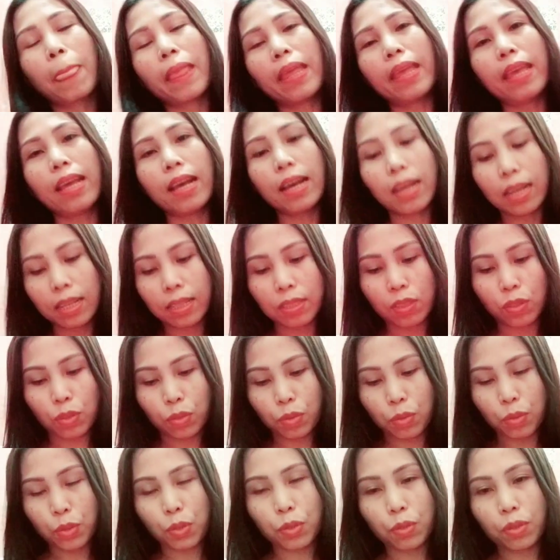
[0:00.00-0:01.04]
yeah,
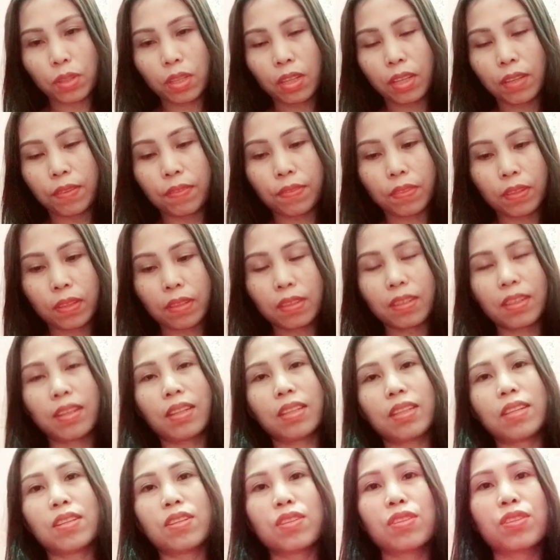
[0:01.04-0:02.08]
to those who gave
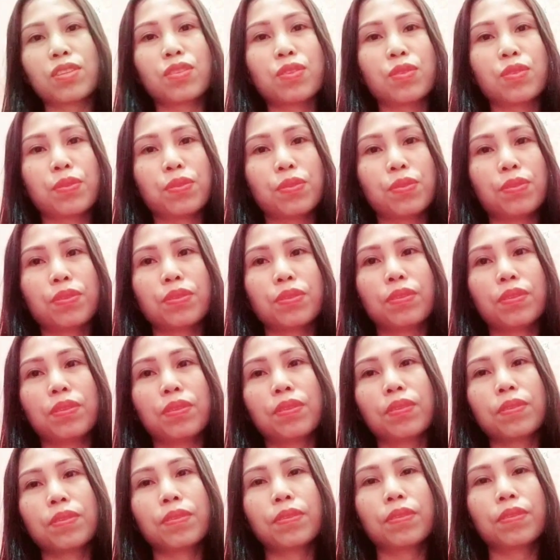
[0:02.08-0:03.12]
greetings to
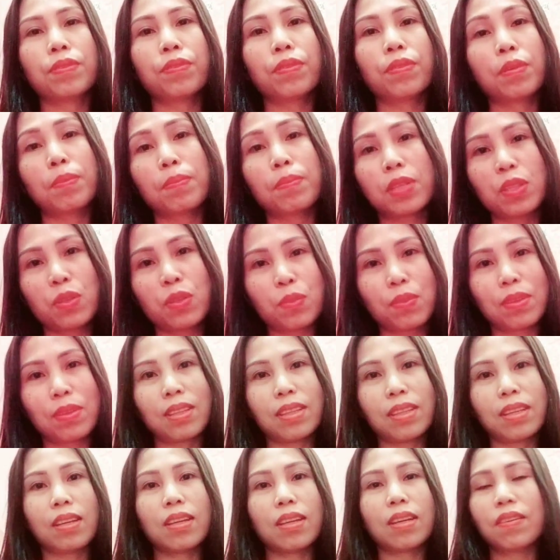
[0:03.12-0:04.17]
for my
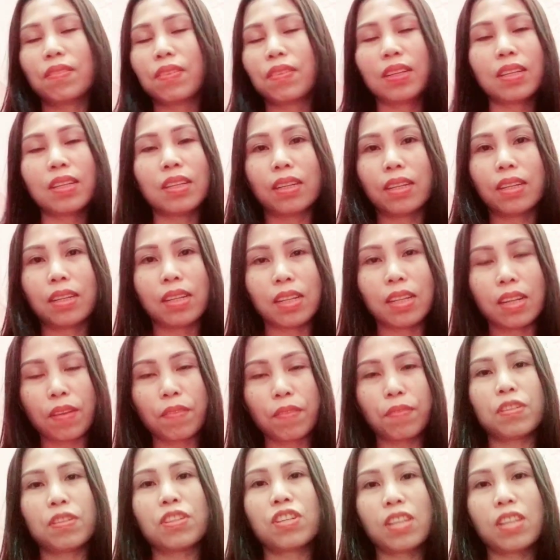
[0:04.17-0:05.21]
sweetie, I really, really
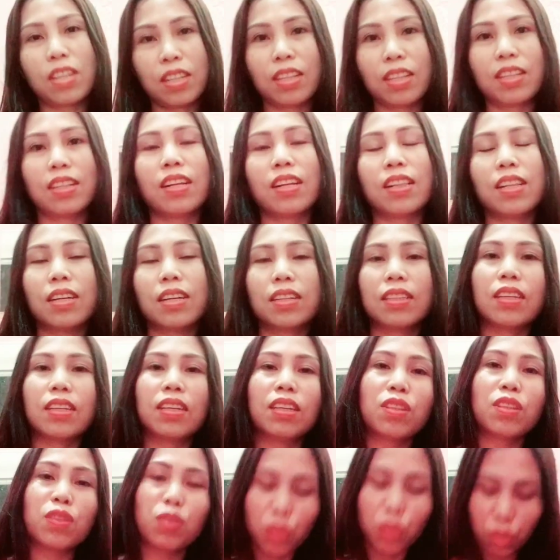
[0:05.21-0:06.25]
appreciate it a lot.
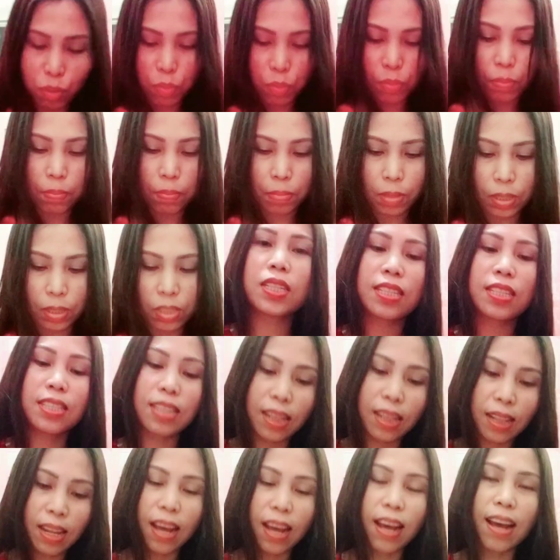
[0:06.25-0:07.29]
Thank you so much
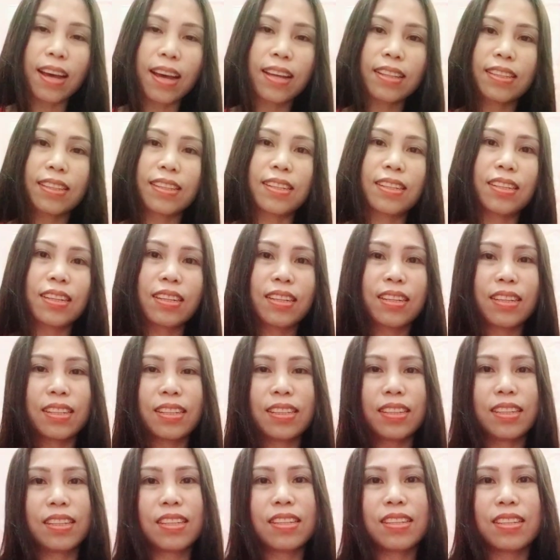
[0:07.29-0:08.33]
to lahat na
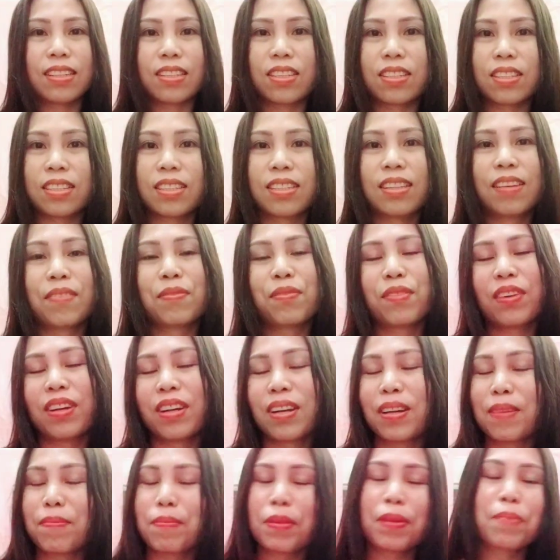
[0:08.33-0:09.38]
nag-greetings.
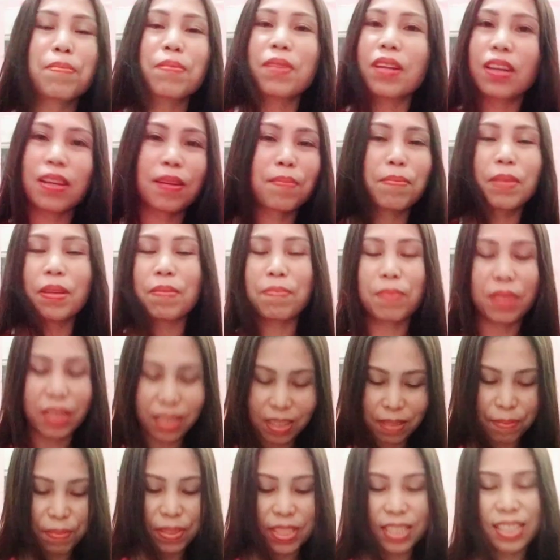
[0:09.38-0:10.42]
Maraming
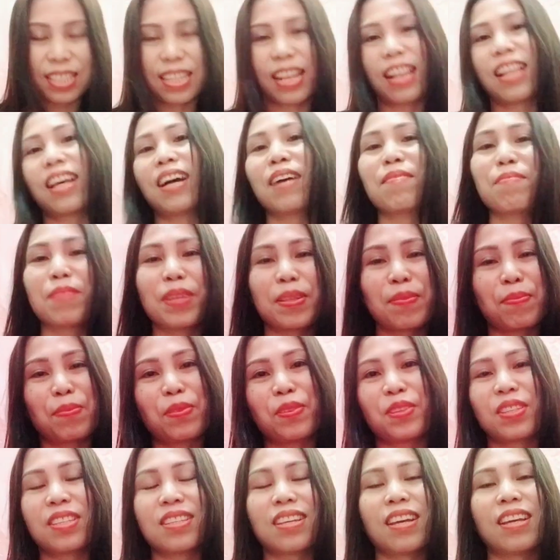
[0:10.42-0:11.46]
salamat
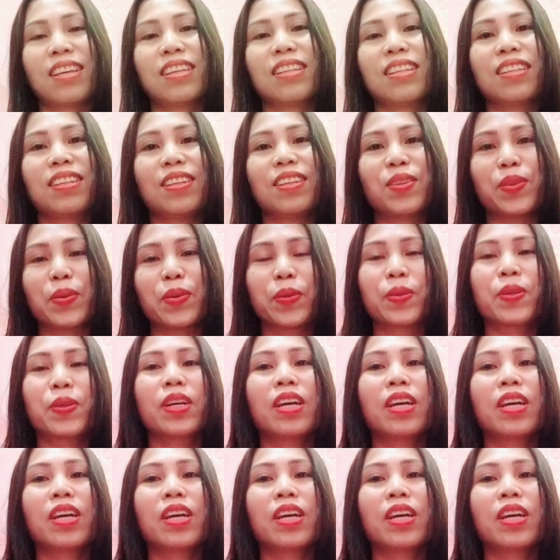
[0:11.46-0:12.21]
po sa inyo.